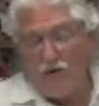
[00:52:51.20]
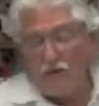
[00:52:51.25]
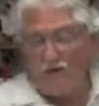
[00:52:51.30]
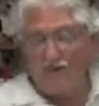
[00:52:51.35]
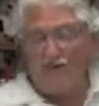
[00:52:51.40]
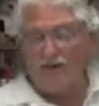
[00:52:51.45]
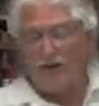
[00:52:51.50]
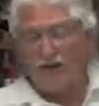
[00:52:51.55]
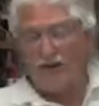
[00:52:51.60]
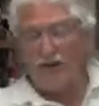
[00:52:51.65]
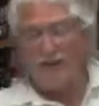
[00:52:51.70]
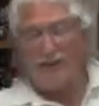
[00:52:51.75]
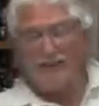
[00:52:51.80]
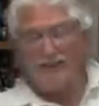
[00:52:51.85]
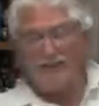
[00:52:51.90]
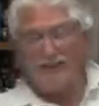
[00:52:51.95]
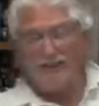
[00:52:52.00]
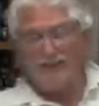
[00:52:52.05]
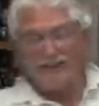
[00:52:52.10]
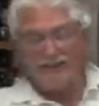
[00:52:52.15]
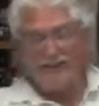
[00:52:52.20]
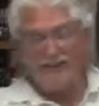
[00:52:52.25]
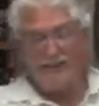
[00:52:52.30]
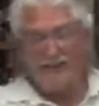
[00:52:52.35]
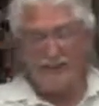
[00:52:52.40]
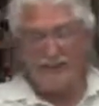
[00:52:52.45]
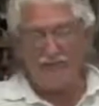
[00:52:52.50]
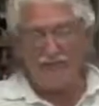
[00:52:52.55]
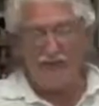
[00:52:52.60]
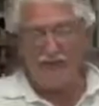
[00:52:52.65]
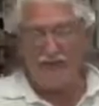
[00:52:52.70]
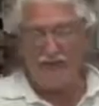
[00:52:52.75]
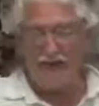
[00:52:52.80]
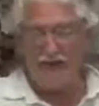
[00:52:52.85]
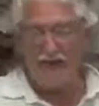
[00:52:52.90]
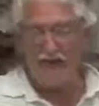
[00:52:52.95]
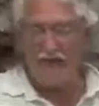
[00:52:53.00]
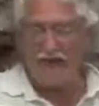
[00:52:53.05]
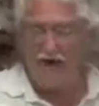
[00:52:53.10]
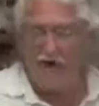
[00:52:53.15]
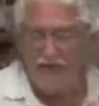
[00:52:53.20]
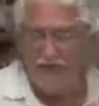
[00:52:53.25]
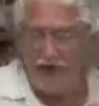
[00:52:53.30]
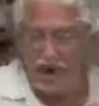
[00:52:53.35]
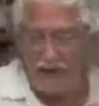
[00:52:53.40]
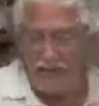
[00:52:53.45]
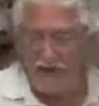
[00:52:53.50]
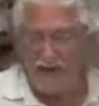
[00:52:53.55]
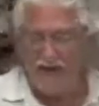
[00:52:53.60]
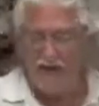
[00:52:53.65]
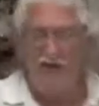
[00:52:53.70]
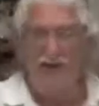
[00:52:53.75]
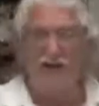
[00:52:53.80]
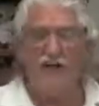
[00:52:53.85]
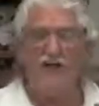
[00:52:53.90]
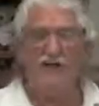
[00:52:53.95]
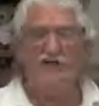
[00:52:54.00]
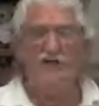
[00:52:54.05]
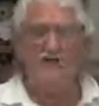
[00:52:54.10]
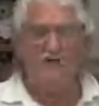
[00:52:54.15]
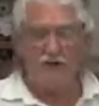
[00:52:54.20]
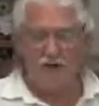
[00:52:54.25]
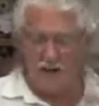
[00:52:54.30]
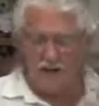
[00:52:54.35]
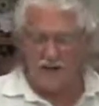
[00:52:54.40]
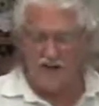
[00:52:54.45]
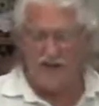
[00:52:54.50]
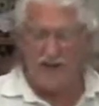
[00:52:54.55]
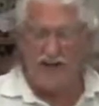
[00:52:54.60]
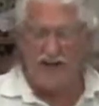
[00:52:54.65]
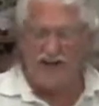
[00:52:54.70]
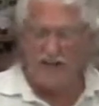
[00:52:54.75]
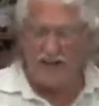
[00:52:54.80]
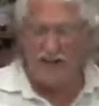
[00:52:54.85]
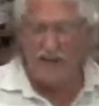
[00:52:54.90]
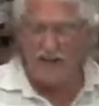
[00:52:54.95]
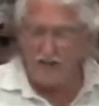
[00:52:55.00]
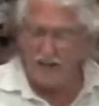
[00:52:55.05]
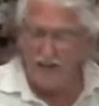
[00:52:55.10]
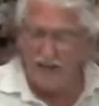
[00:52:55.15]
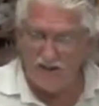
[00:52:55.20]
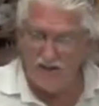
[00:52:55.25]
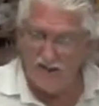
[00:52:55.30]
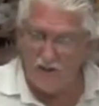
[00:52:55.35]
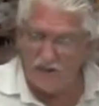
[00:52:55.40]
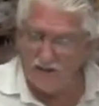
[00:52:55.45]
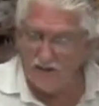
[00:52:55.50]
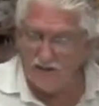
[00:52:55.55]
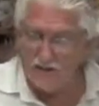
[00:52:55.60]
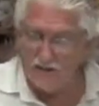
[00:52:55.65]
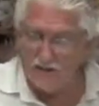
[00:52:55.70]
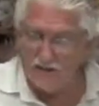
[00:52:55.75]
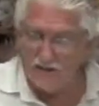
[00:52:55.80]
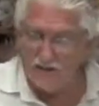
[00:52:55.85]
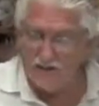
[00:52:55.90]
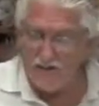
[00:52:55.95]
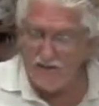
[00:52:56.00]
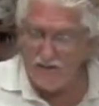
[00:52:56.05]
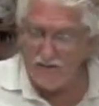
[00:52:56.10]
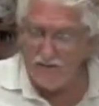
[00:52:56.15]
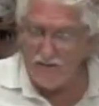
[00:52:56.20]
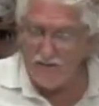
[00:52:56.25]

woman for you. Yeah, I'll take care of my family and kids. And yeah, that's a good woman right there.